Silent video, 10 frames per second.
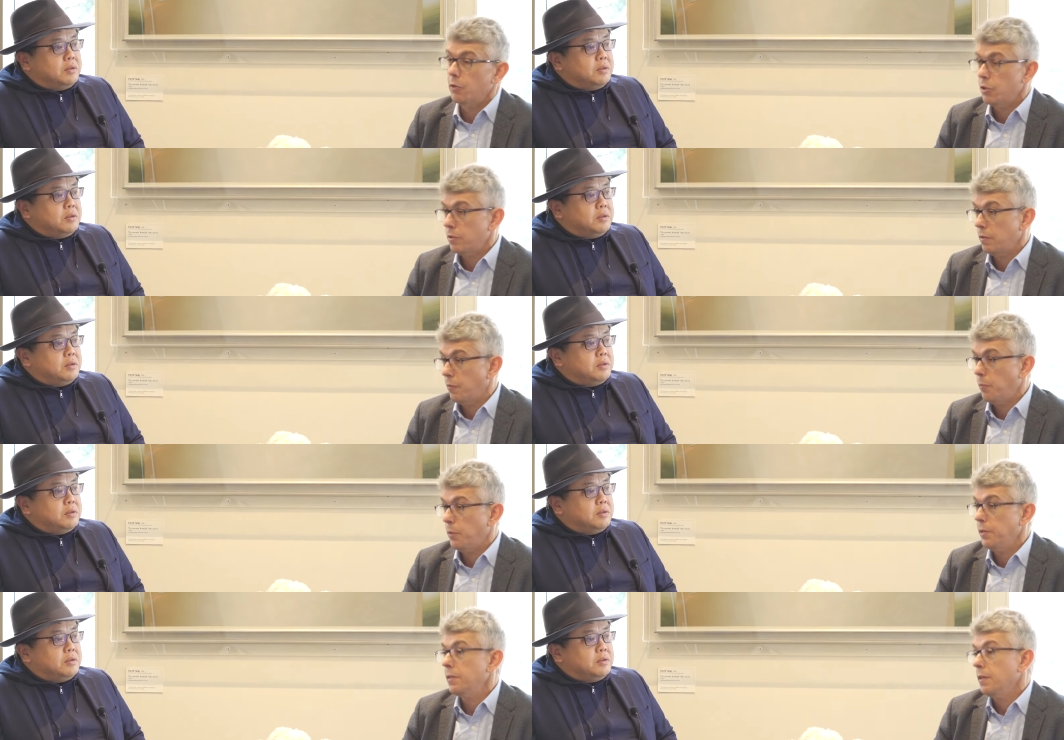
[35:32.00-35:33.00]
Speaker 1: reducing the
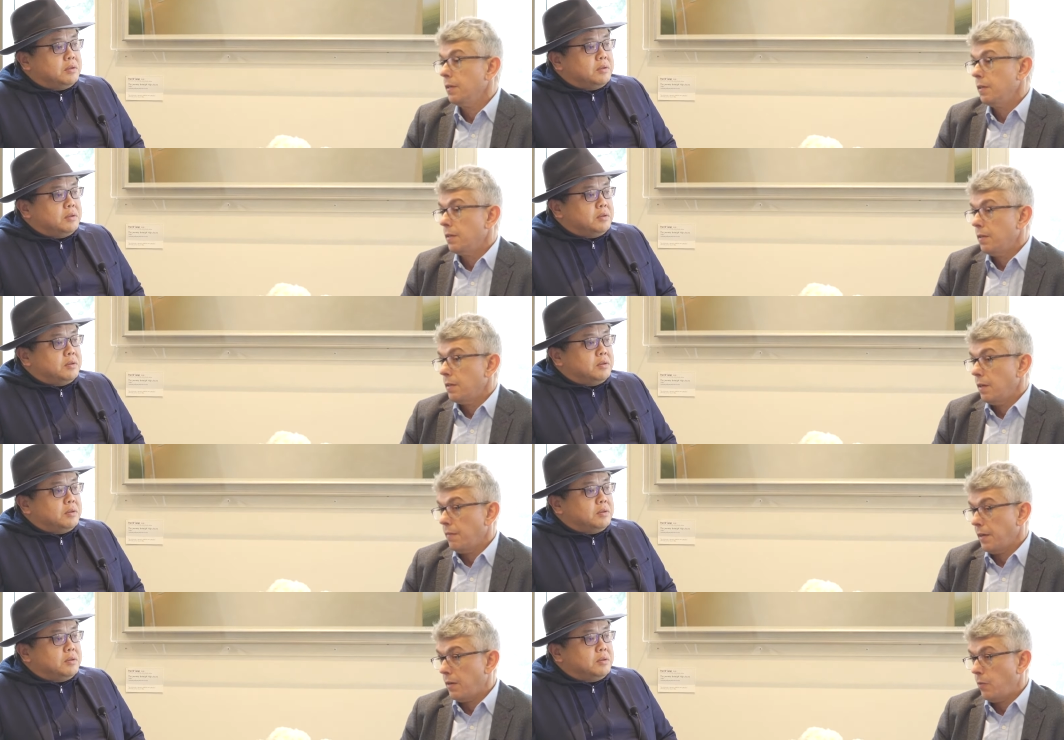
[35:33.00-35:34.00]
footprint. I
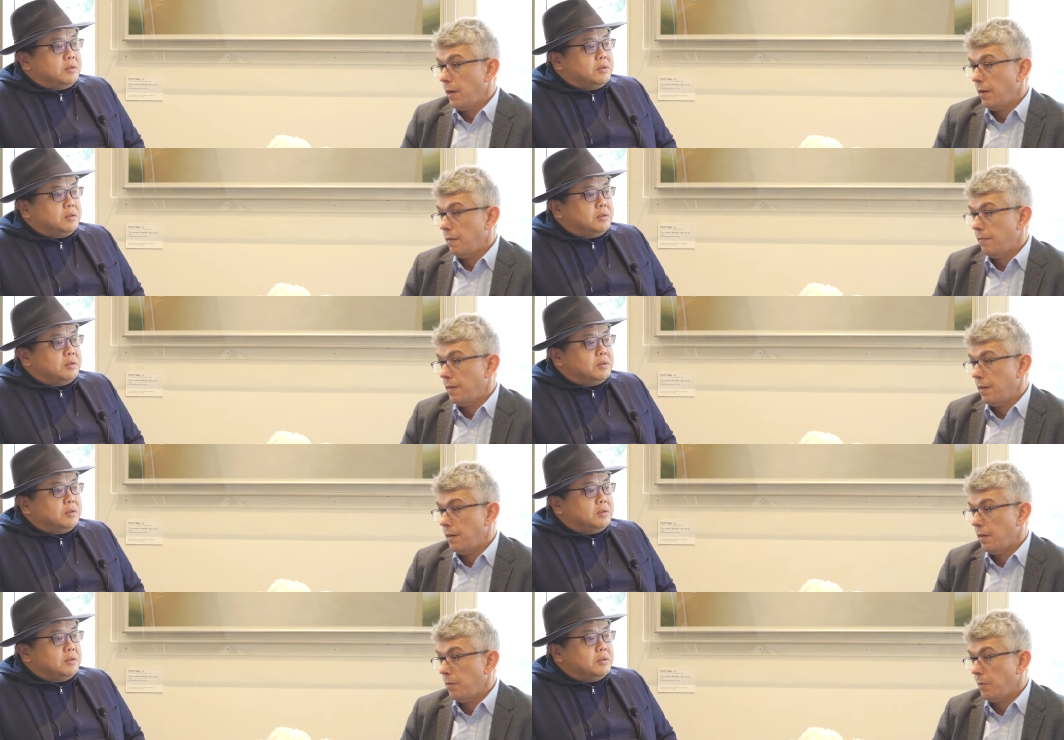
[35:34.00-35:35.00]
think we've
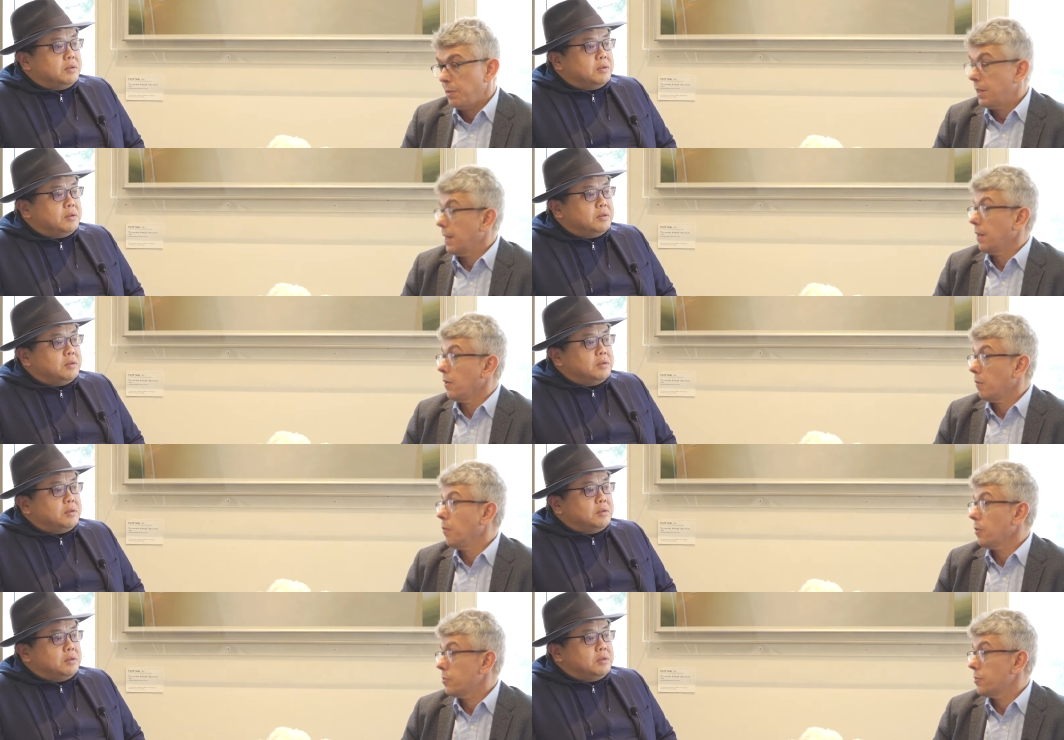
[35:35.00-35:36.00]
uh, we'll be ticking a lot of
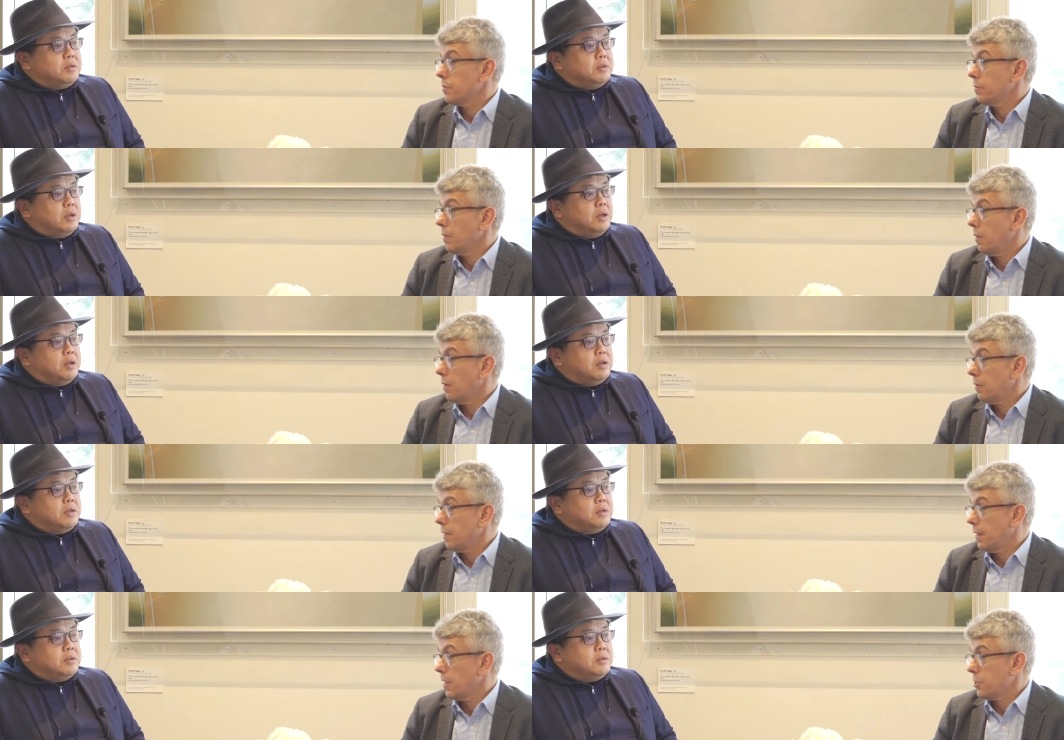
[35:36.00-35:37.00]
boxes uh, yeah. on
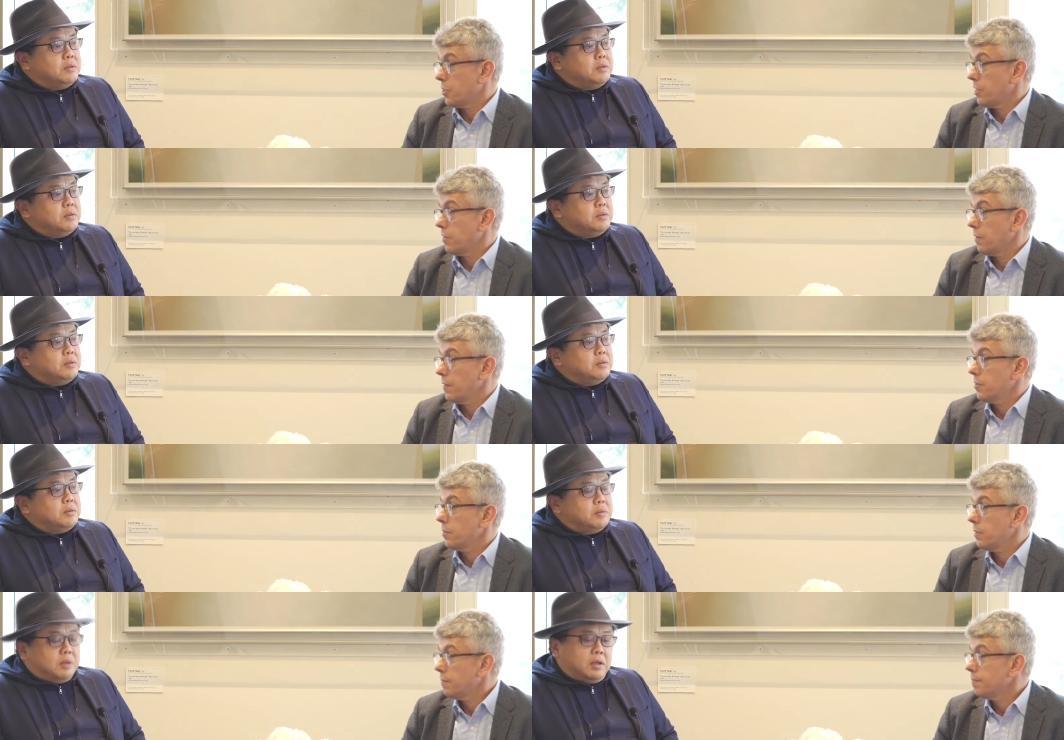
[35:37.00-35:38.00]
that ESG side of things.
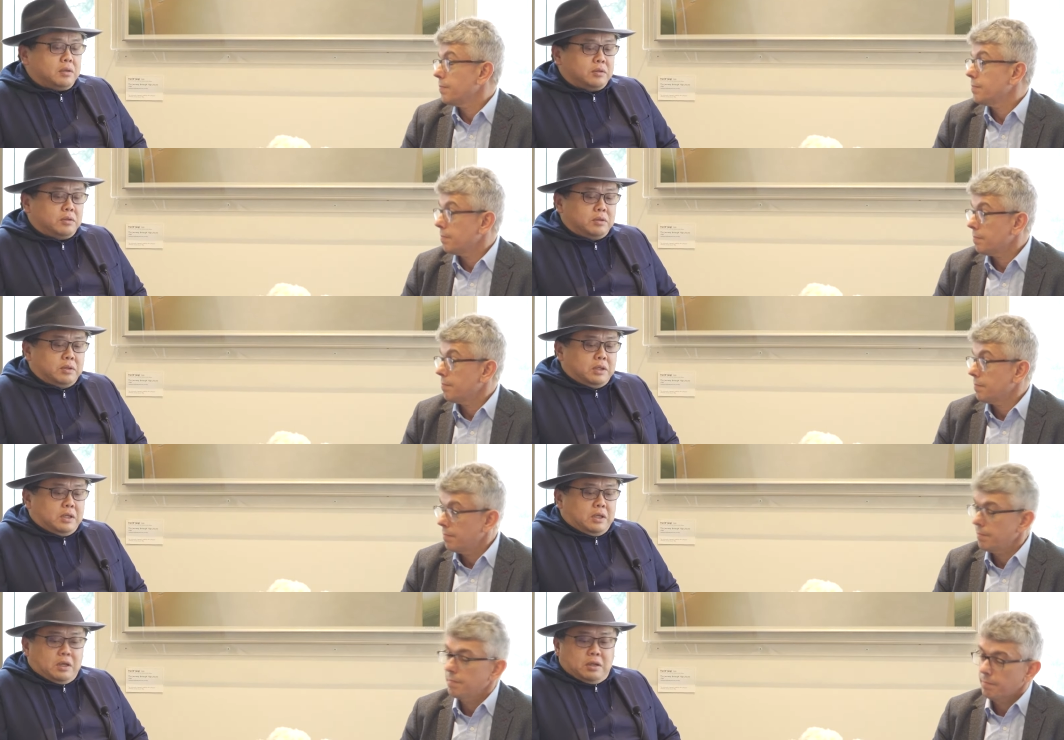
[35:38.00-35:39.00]
Speaker 2: Oh, that's good.
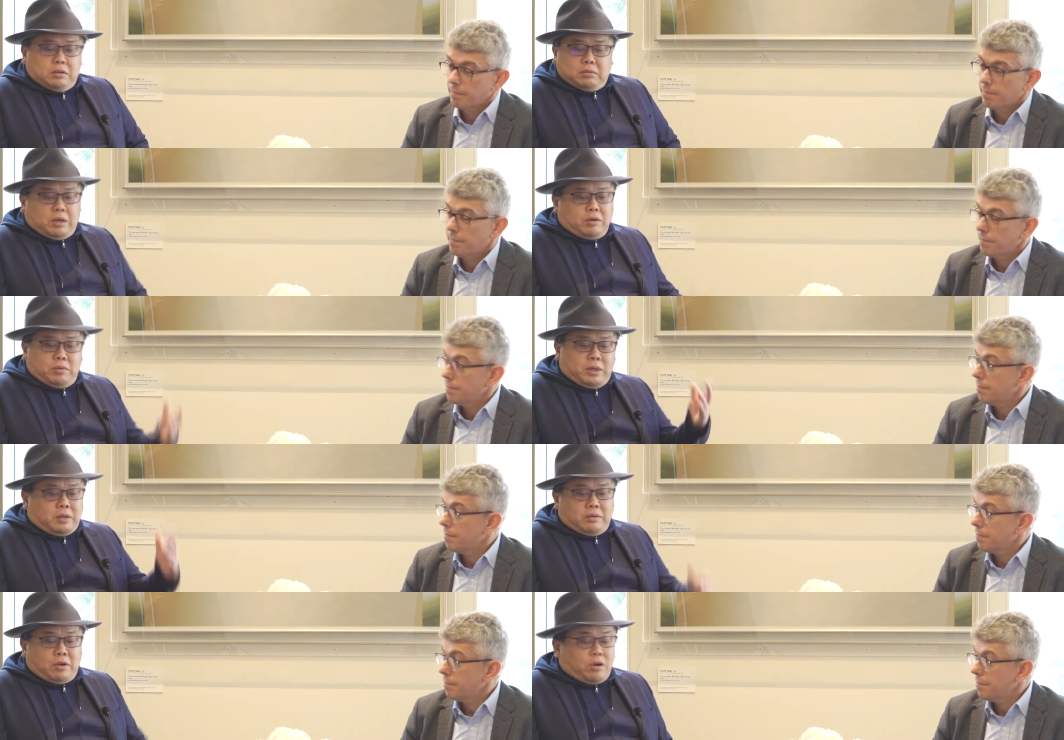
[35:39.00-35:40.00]
Look, Andrew, we
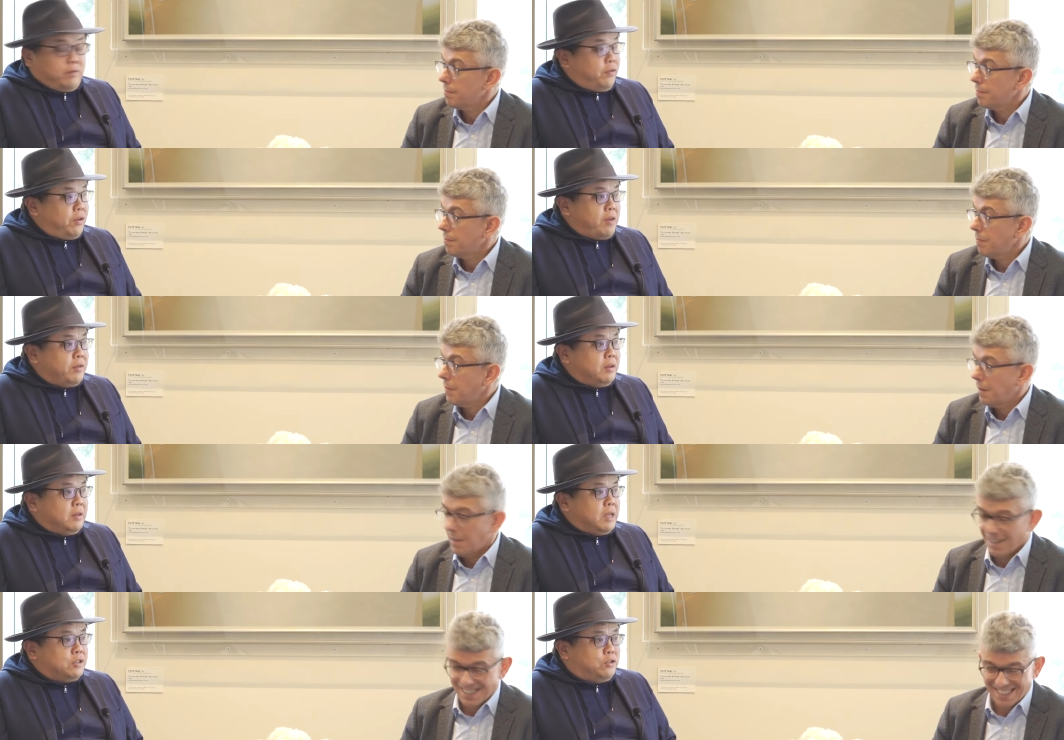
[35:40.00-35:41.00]
could go in forever
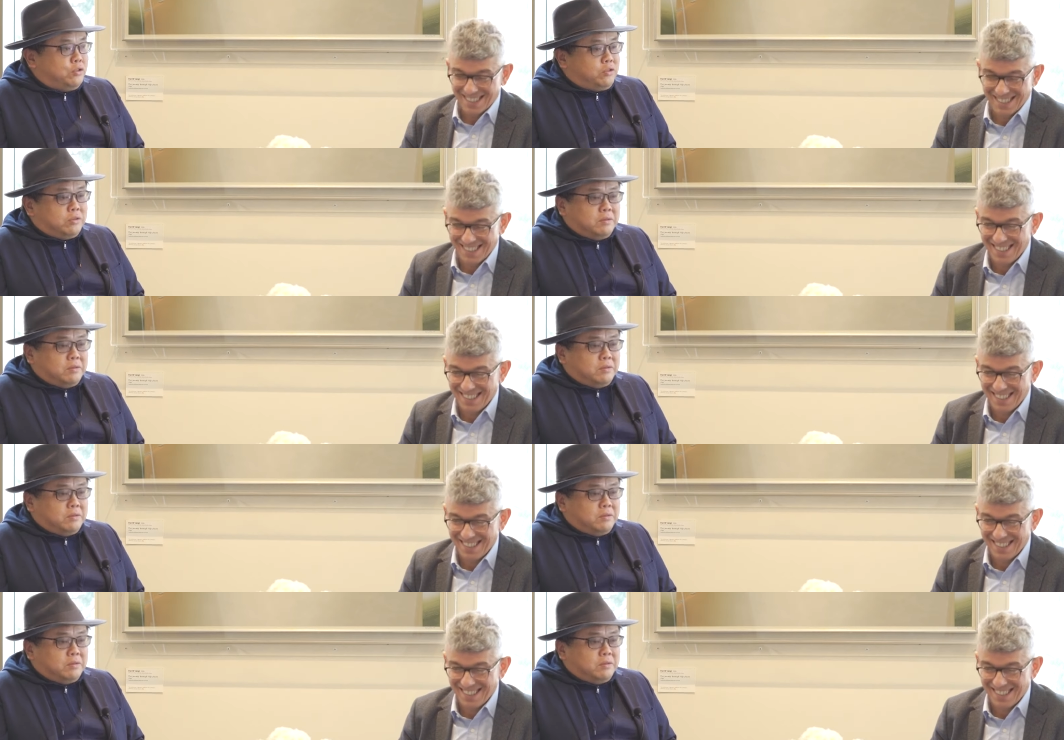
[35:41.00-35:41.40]
as usual.